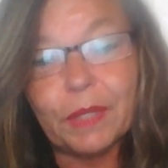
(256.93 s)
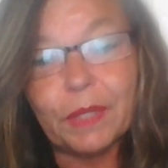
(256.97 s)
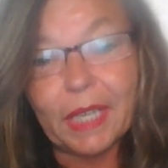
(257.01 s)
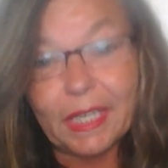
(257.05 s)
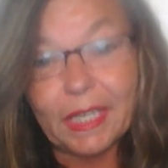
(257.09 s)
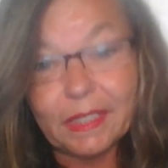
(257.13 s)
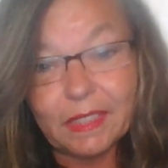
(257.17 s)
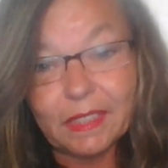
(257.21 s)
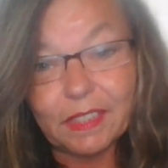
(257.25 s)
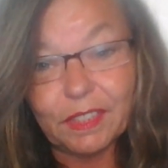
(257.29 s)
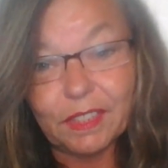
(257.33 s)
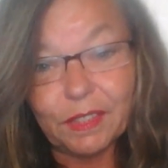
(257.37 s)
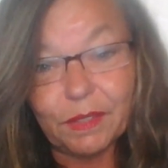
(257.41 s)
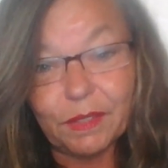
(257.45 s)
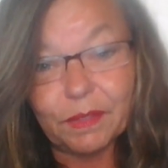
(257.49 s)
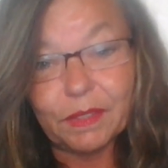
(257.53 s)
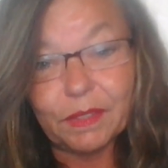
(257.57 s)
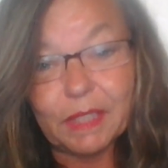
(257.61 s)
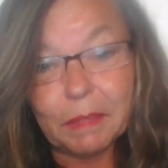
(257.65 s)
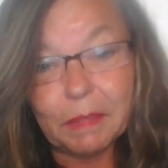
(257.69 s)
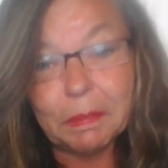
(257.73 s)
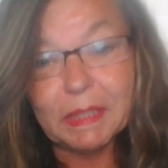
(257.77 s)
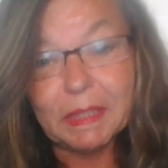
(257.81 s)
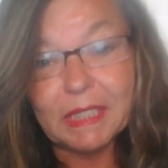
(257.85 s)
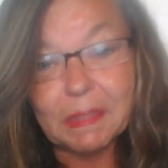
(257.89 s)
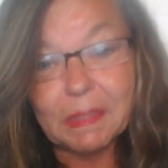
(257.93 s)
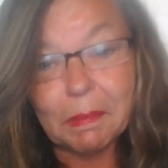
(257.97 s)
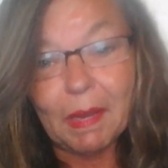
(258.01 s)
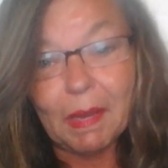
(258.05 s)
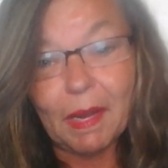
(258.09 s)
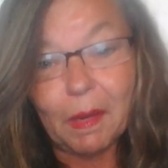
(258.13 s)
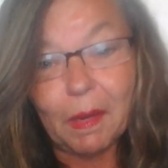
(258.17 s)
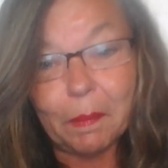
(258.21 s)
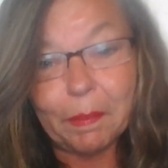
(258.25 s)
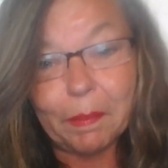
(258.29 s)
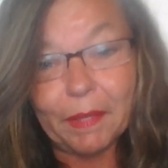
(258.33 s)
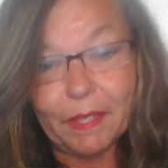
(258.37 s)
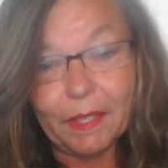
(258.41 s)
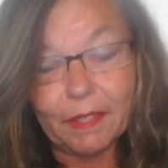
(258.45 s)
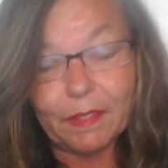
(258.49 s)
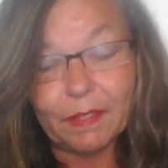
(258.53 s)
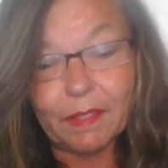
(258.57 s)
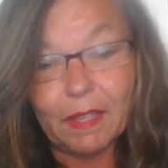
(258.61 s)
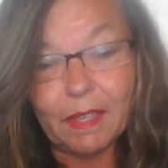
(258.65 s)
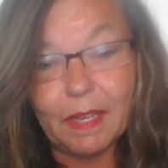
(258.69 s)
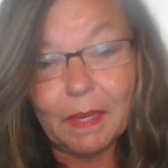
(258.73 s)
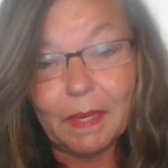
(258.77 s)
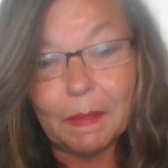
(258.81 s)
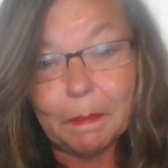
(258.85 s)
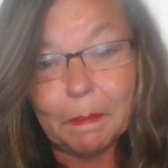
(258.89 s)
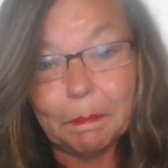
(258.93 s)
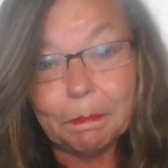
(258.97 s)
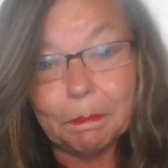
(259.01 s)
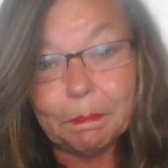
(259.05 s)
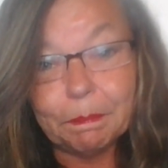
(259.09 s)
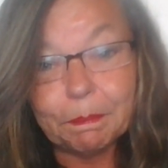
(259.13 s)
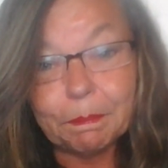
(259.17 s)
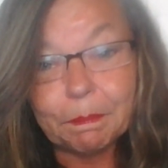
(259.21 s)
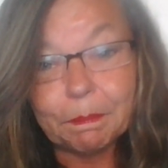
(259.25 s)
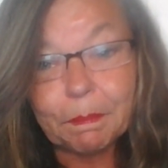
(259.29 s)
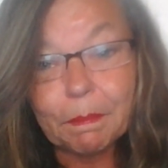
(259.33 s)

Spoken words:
guys do? Give me some help here.